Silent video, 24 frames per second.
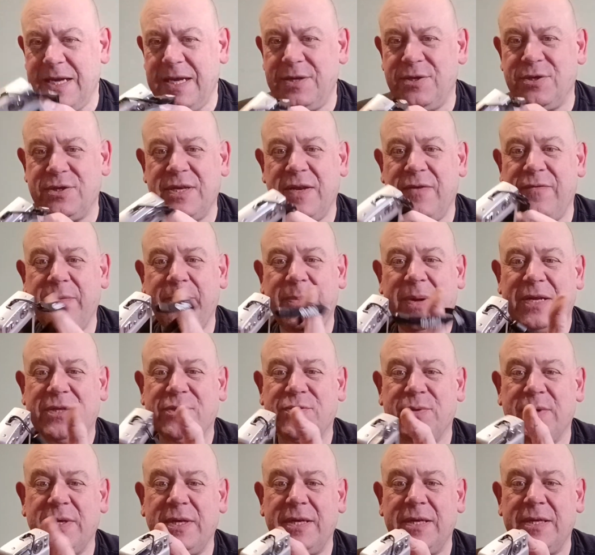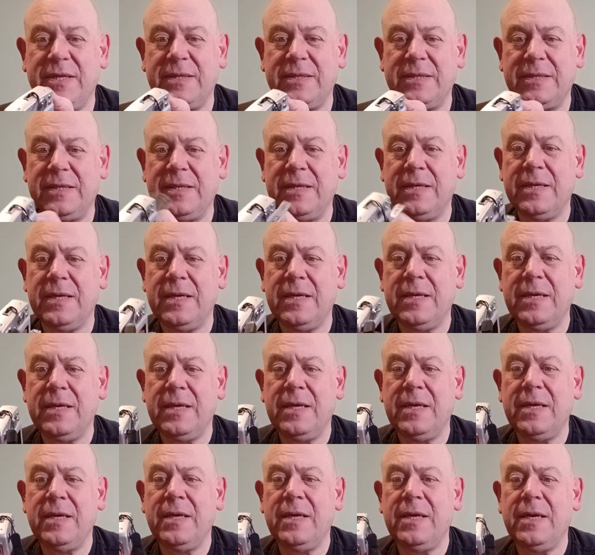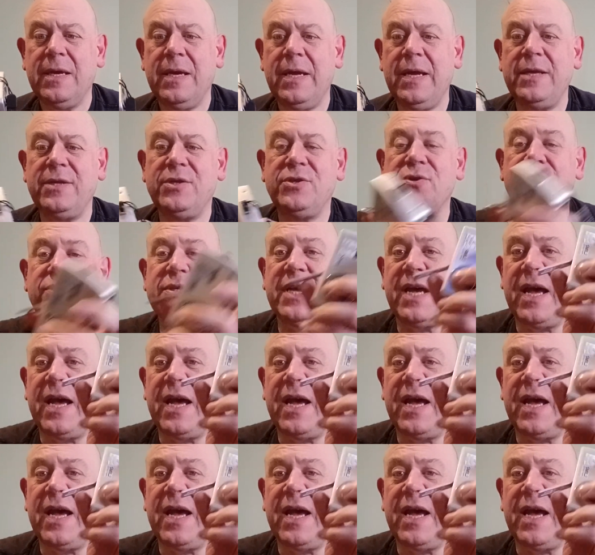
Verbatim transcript: It doesn't have a battery. It does